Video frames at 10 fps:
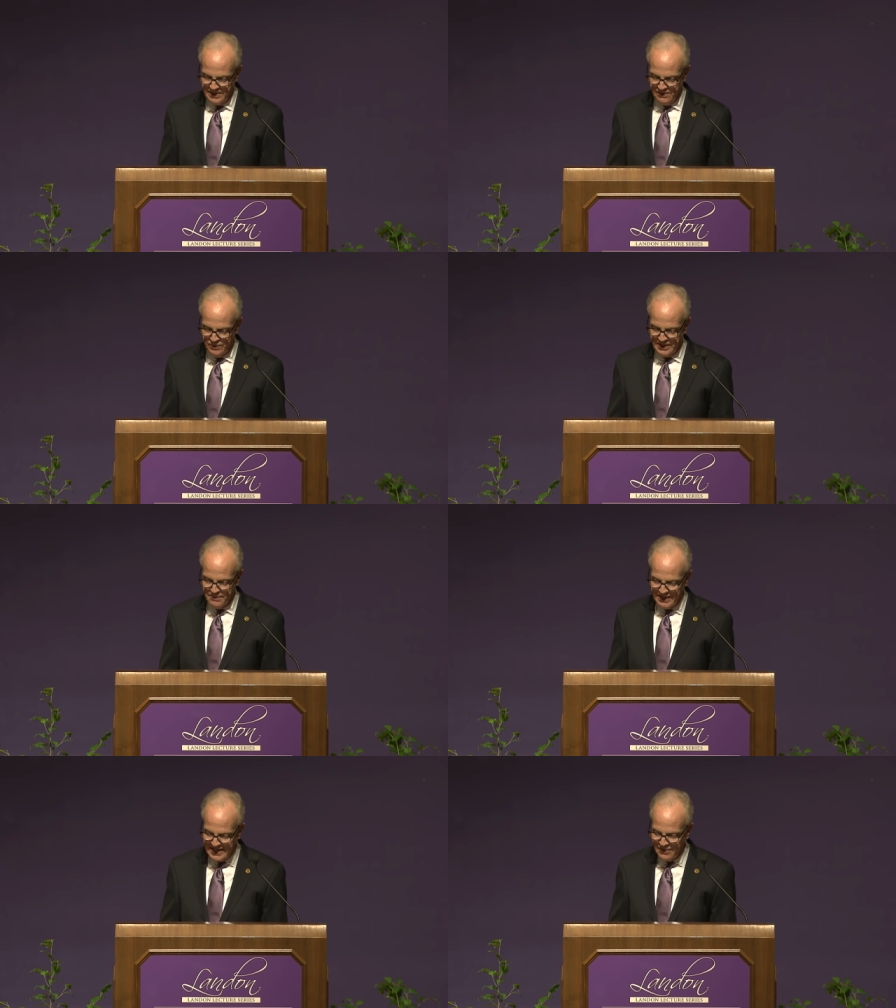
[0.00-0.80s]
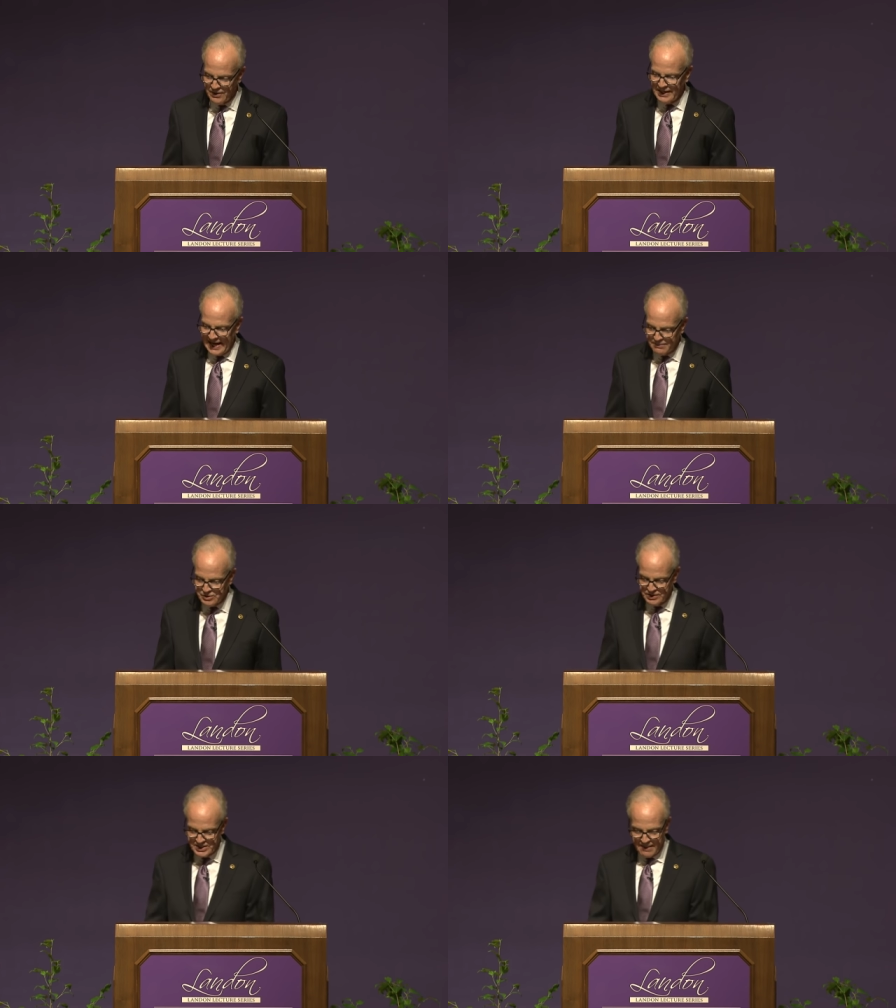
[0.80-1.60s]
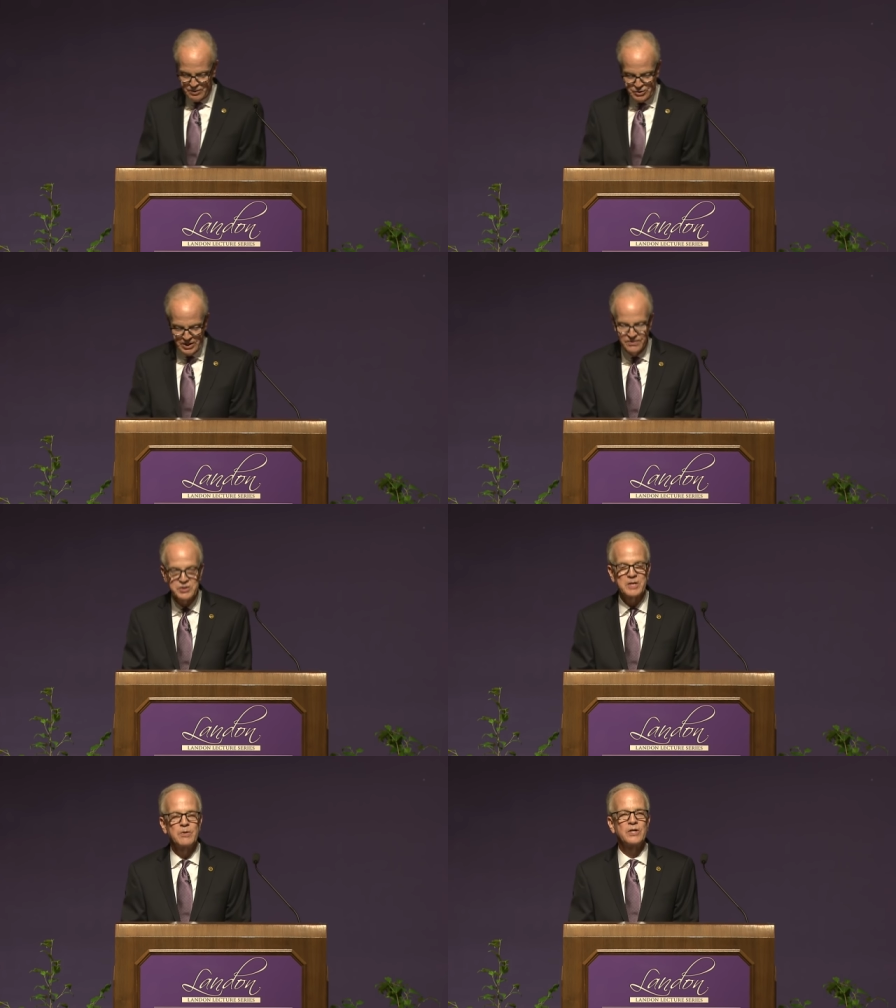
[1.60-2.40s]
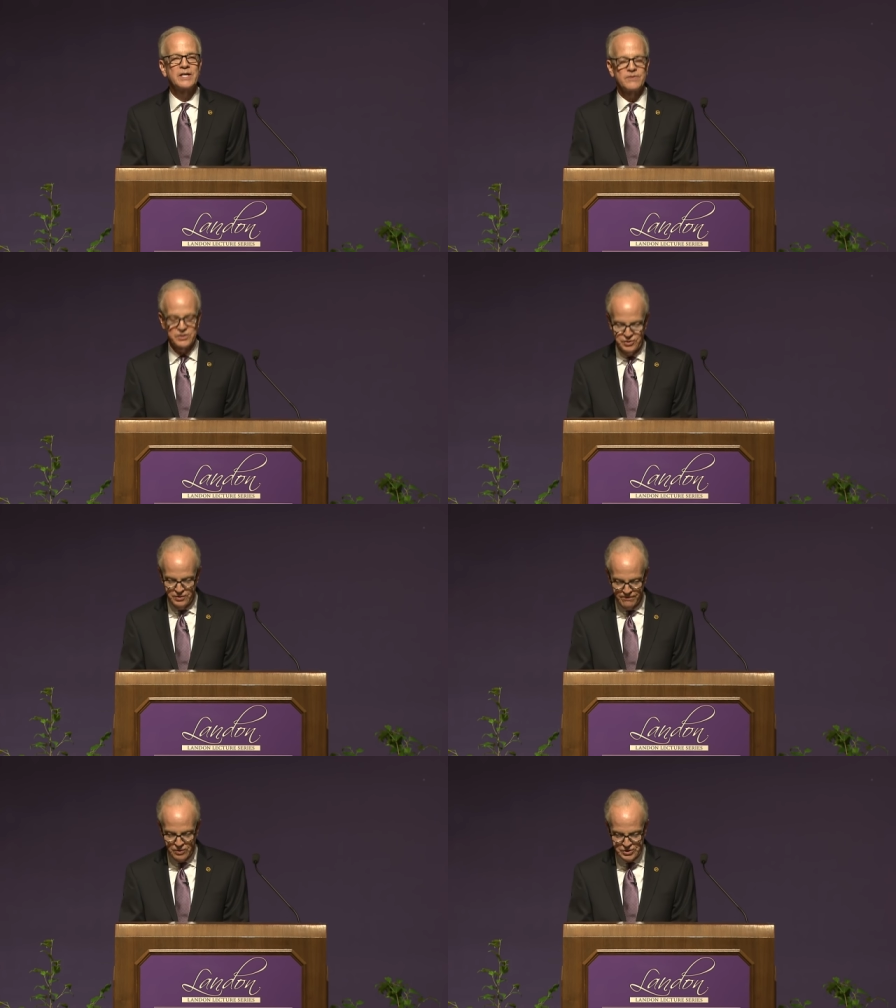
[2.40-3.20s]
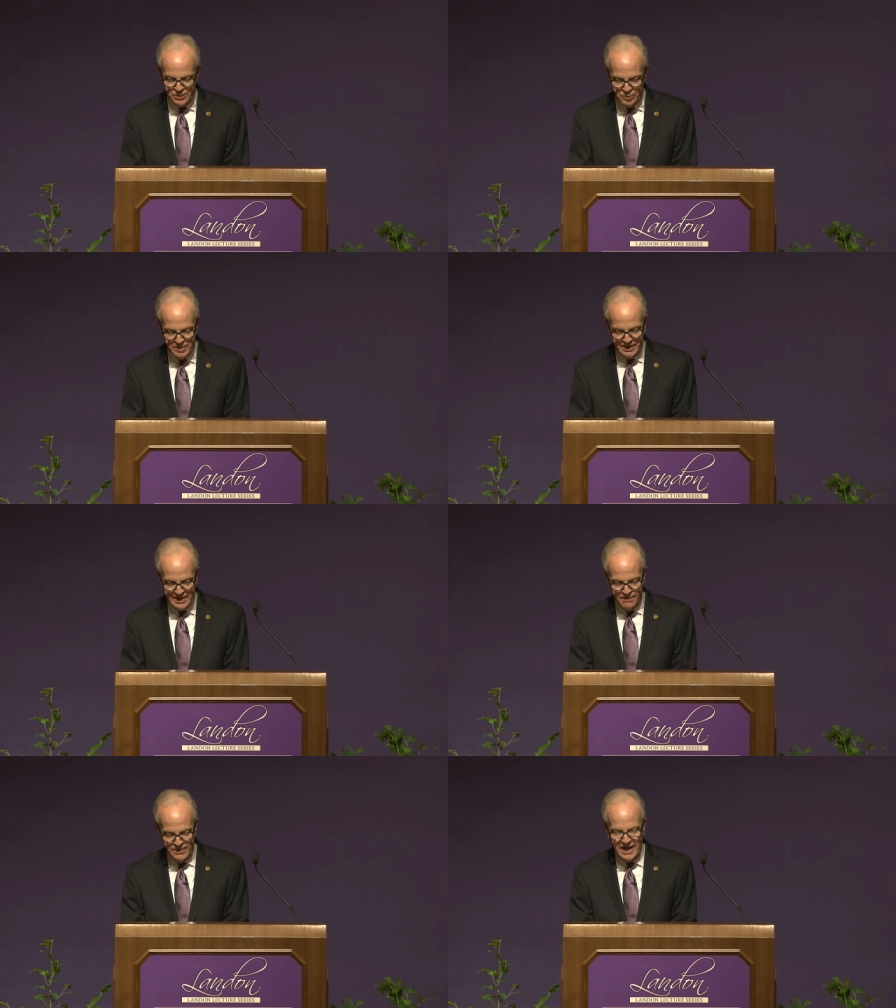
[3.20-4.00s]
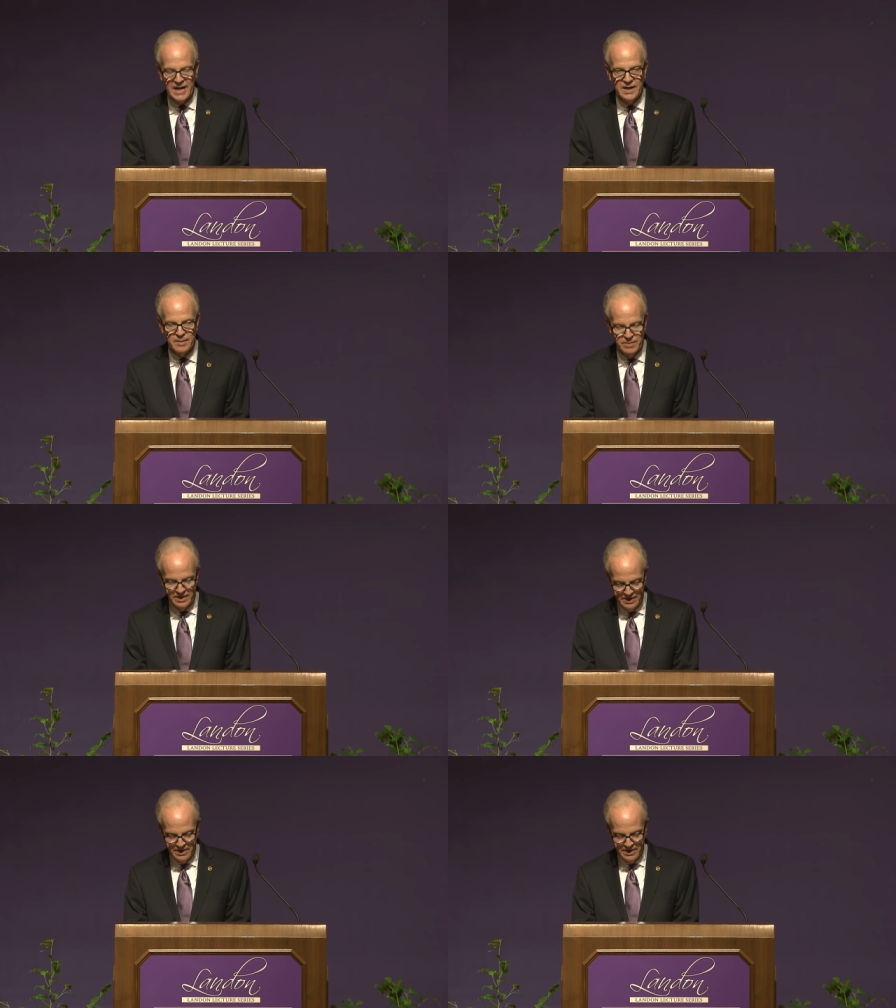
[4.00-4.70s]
If we come together and capture this opportunity, this community and this university will become the hub